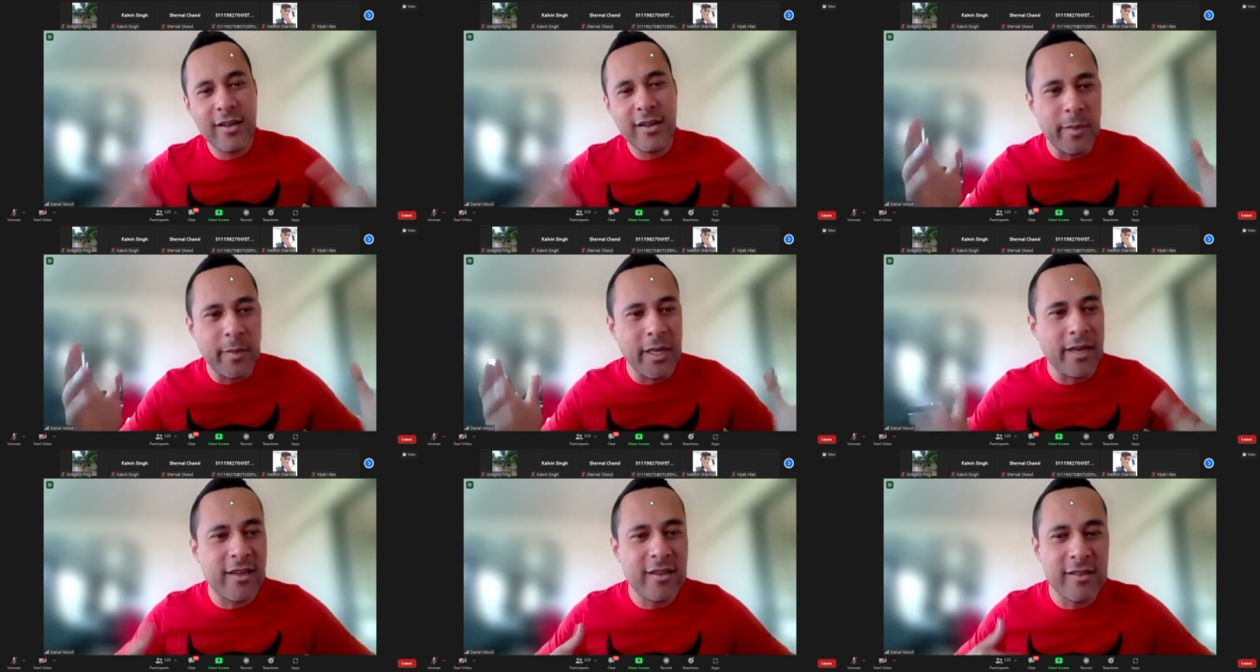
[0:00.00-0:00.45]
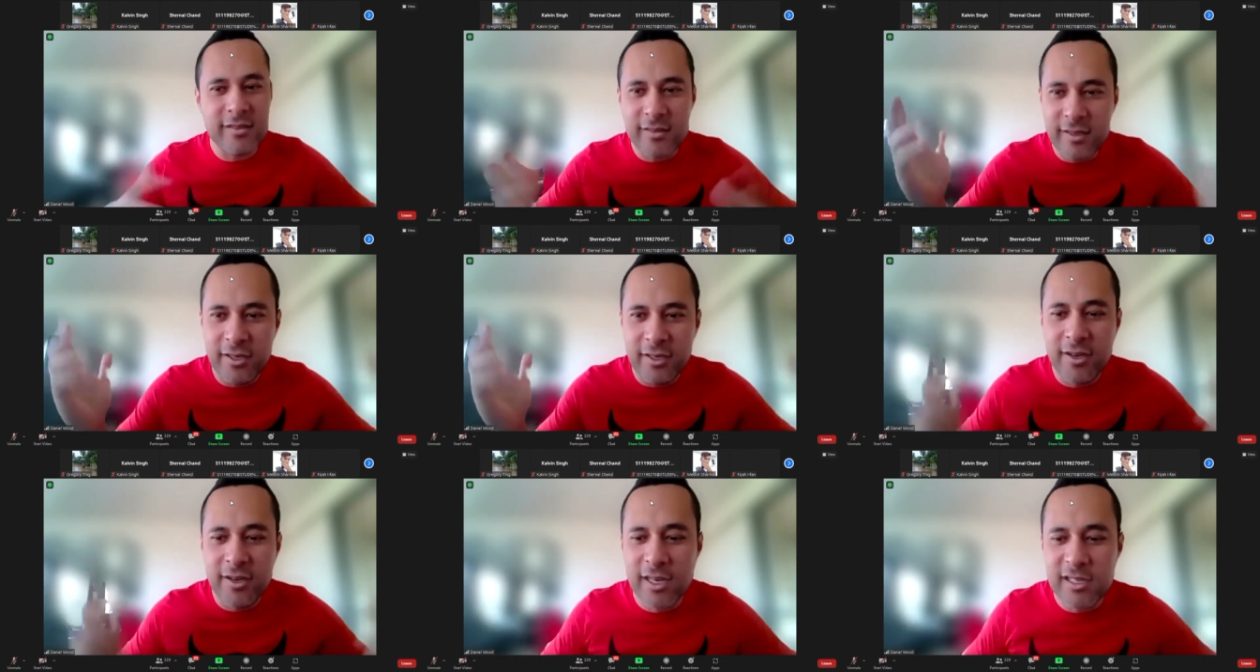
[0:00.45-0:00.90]
I mean, because
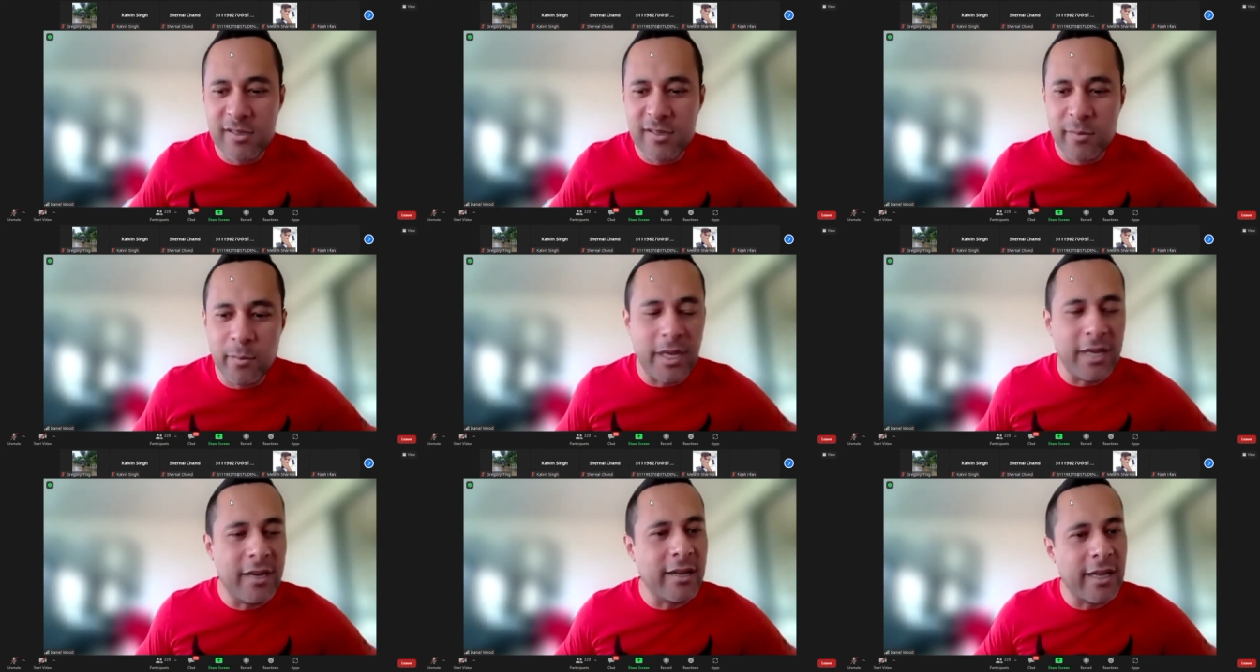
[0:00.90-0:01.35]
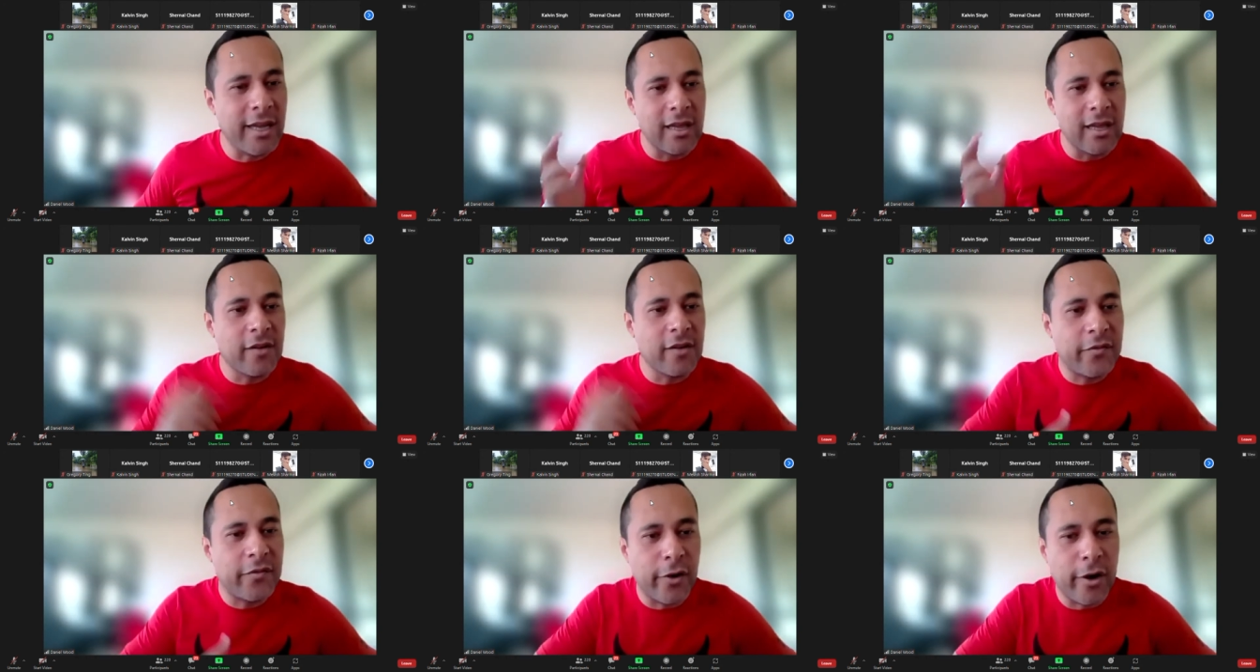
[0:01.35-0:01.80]
you guys have been
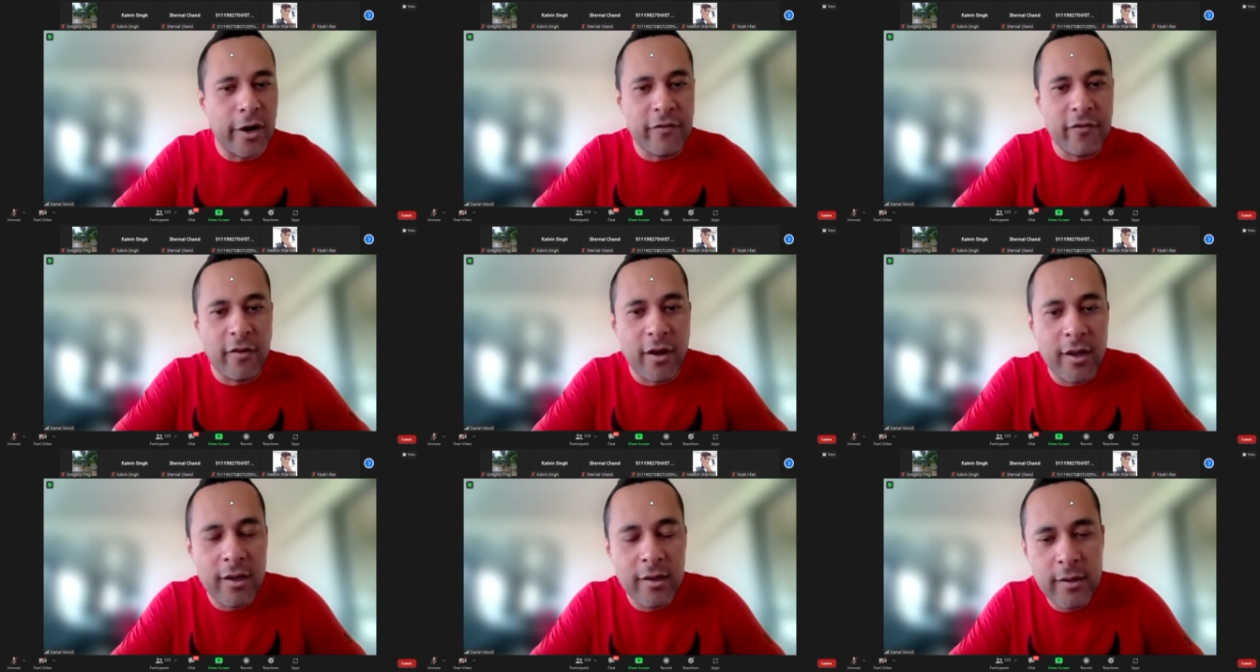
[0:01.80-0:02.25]
together forever.